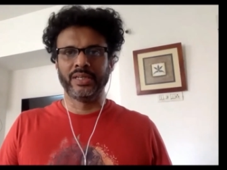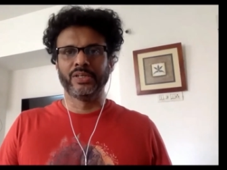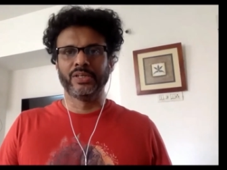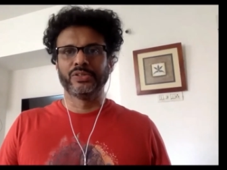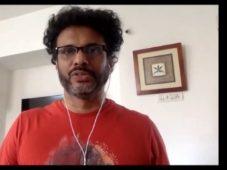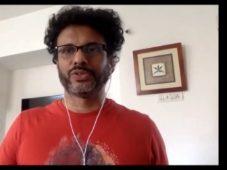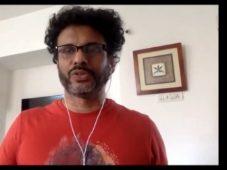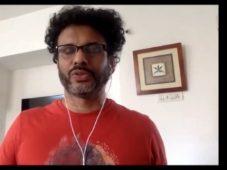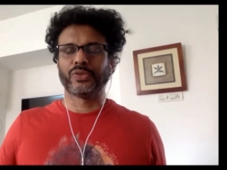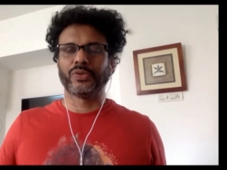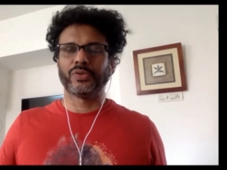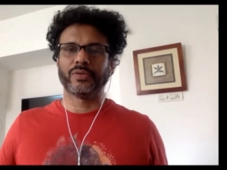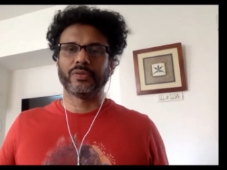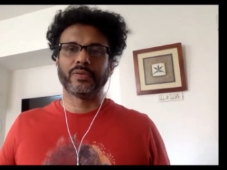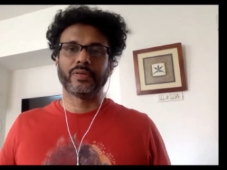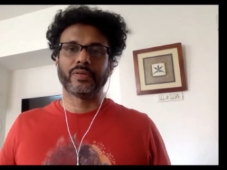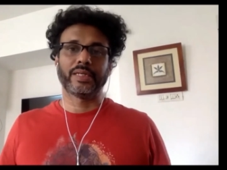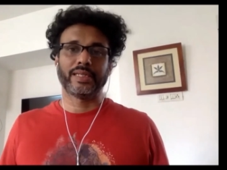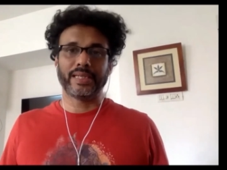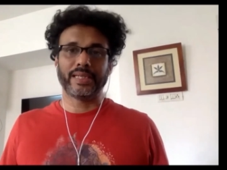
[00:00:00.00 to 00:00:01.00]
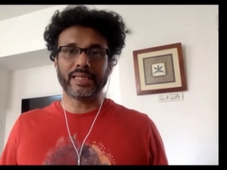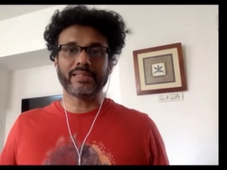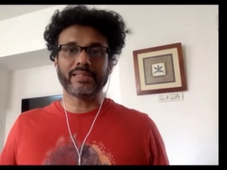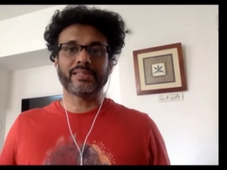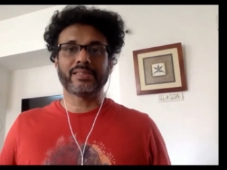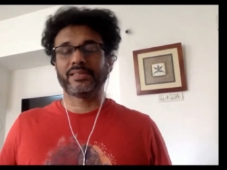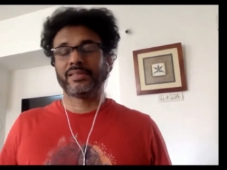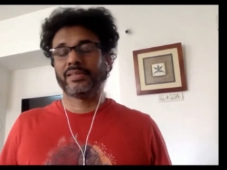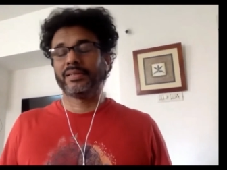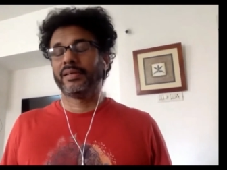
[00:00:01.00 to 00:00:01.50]
So
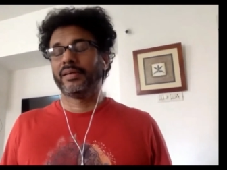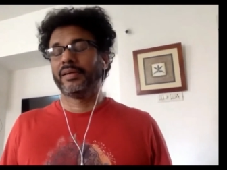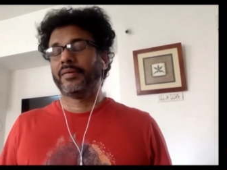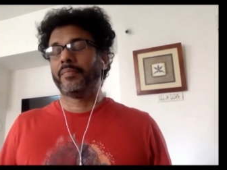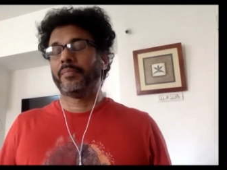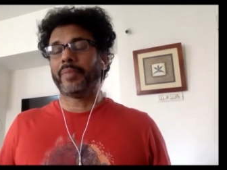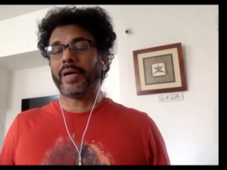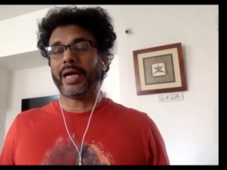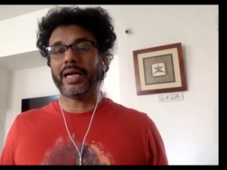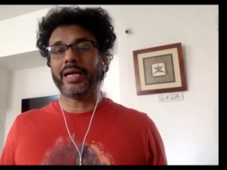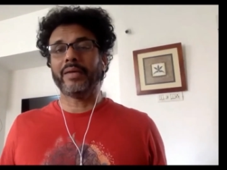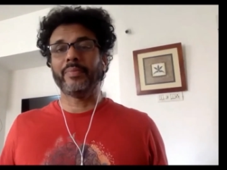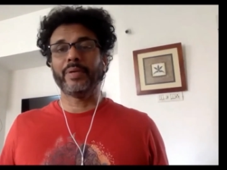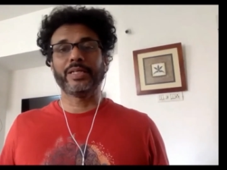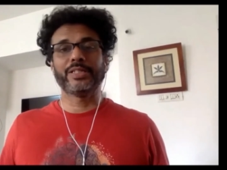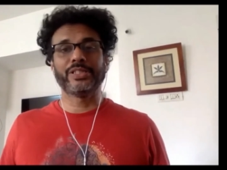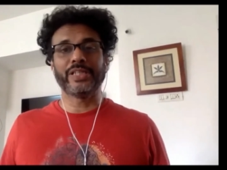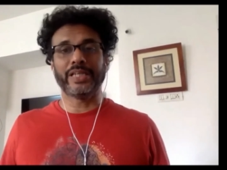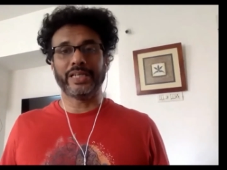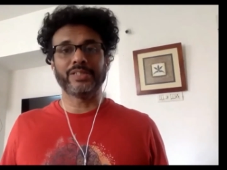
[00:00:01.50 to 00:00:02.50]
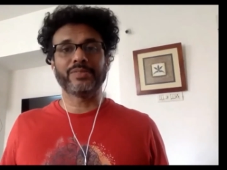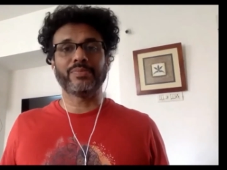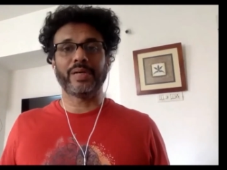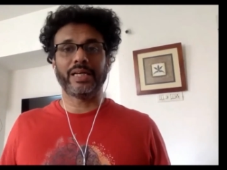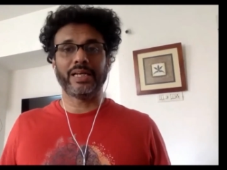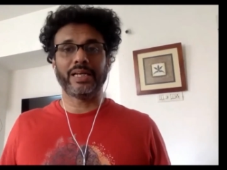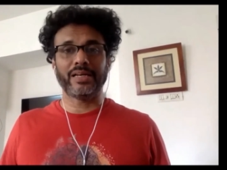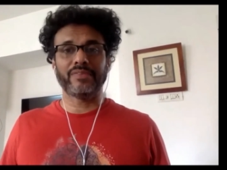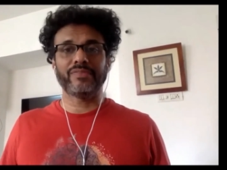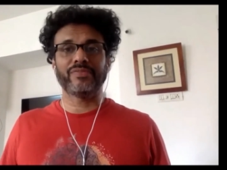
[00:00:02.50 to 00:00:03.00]
yes, pandemic changed my
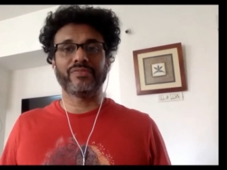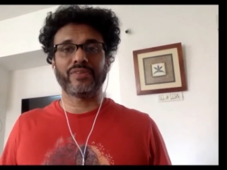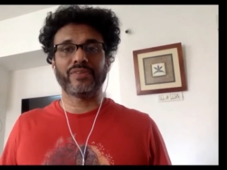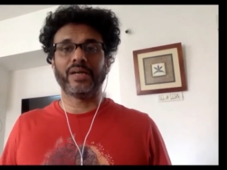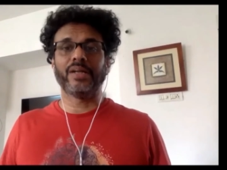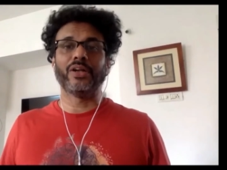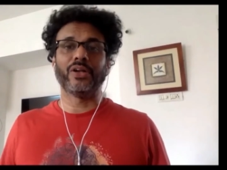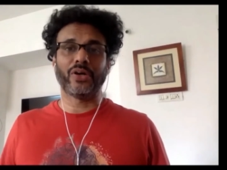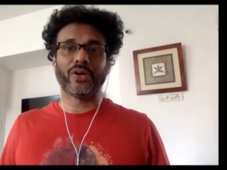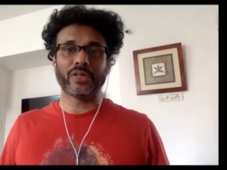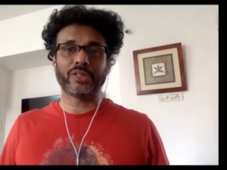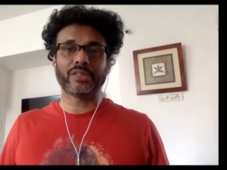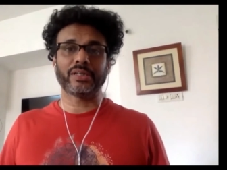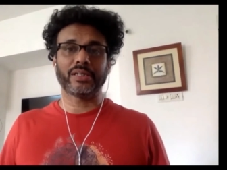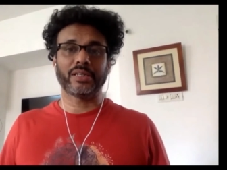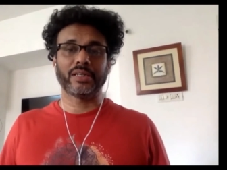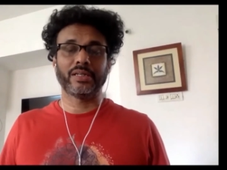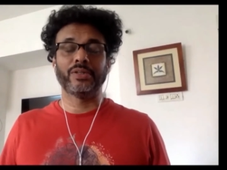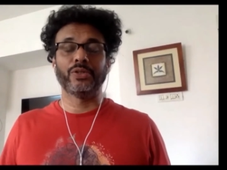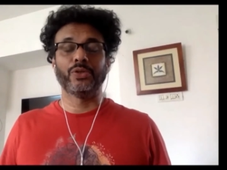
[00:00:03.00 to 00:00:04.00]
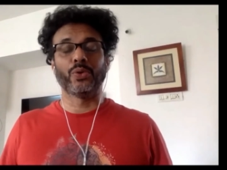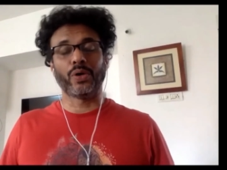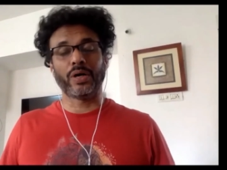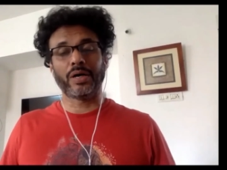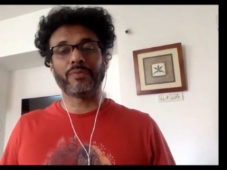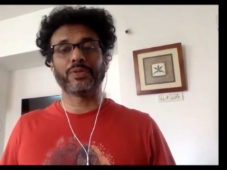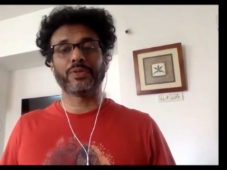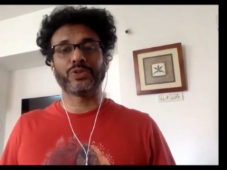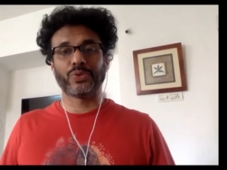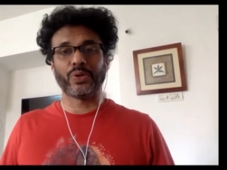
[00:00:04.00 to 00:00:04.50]
life a lot, though I
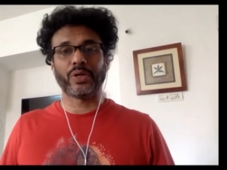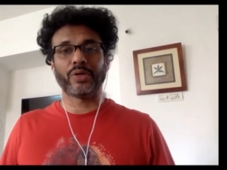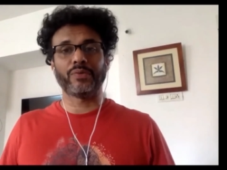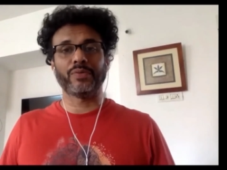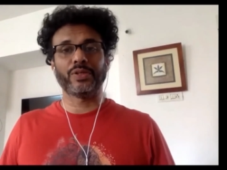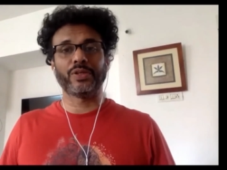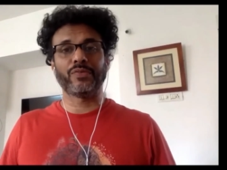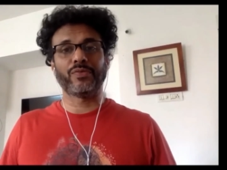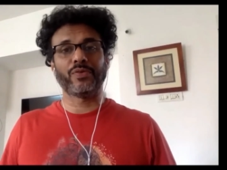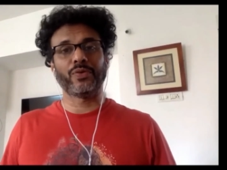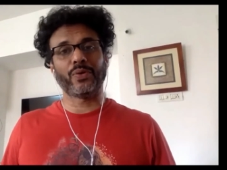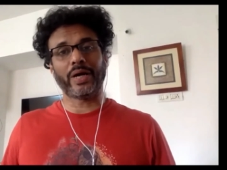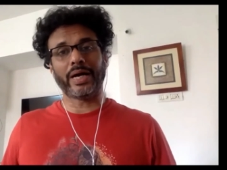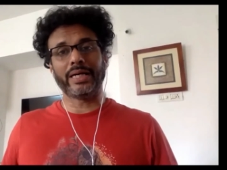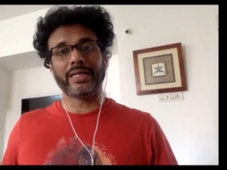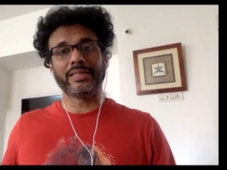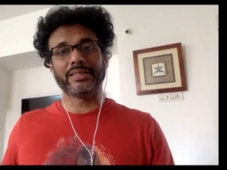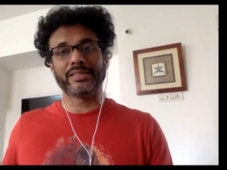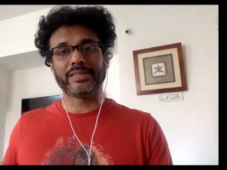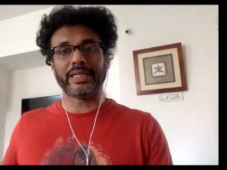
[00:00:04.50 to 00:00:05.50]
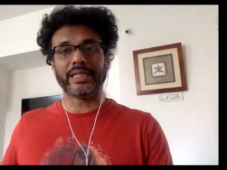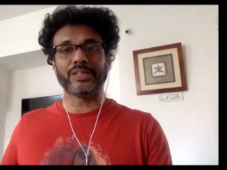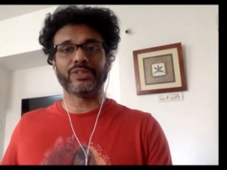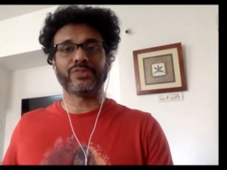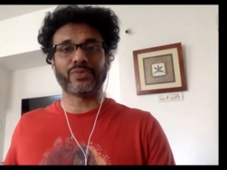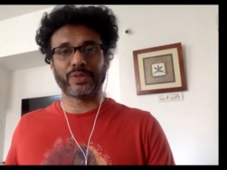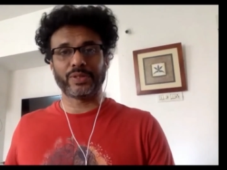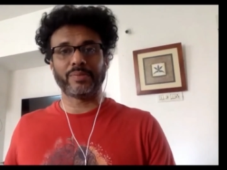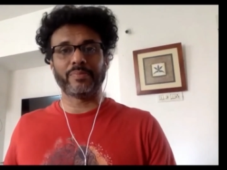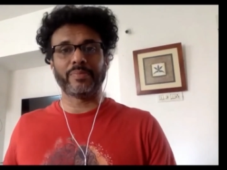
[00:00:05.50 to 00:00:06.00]
was going with the flow, and it's changed
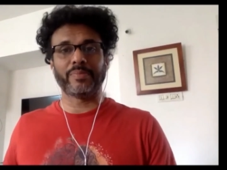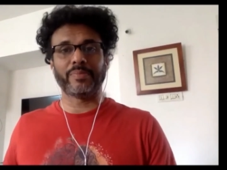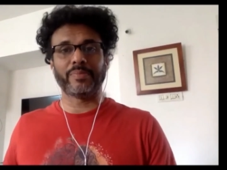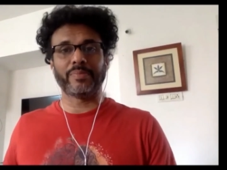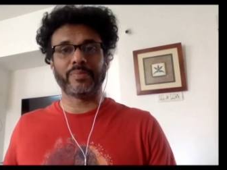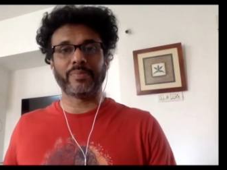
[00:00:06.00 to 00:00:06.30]
for the better.